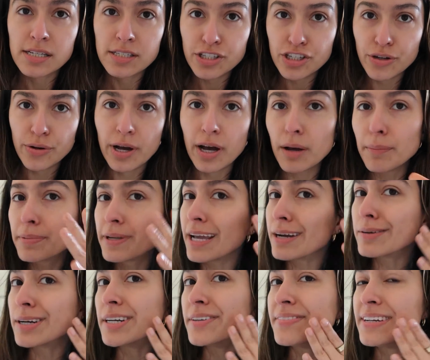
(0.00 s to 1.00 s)
to help get
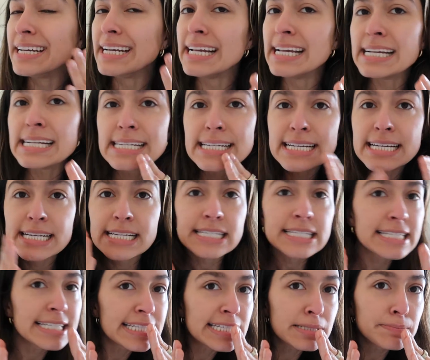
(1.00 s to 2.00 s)
rid of any
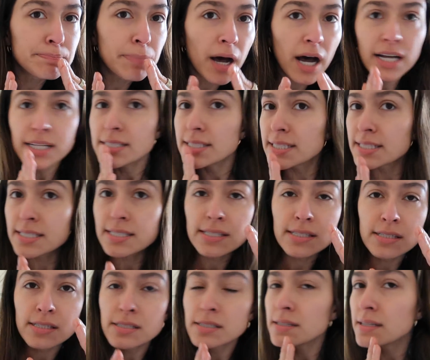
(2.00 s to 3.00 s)

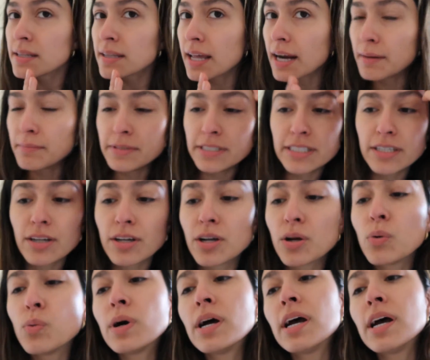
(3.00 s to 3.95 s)
spots that I'm dealing